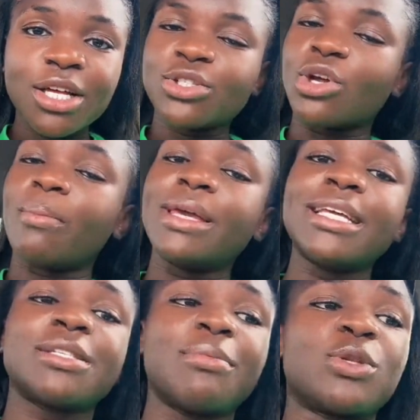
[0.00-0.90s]
Don't be
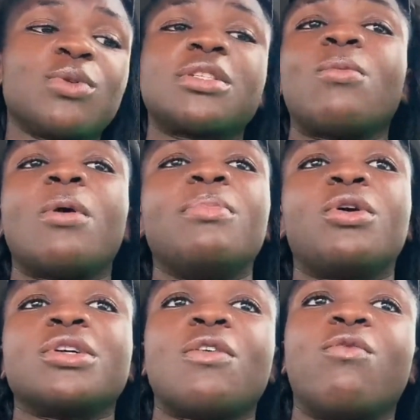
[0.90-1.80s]
intimate with someone
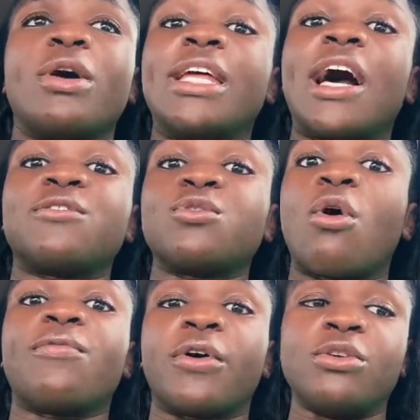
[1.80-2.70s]
because of what they have to
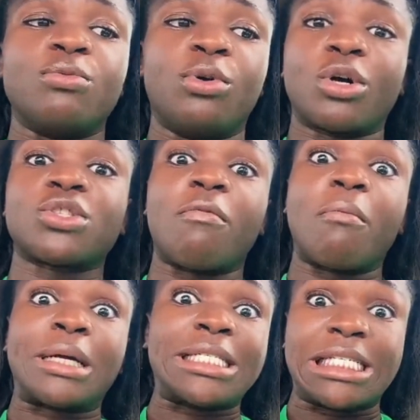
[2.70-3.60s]
offer you, because of
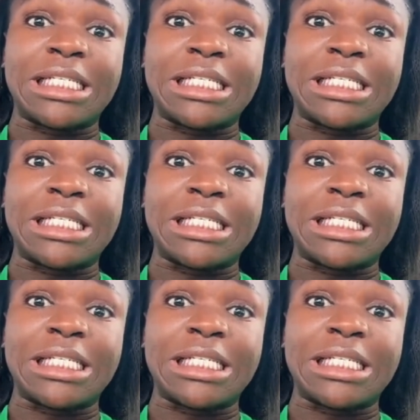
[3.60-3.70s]
money.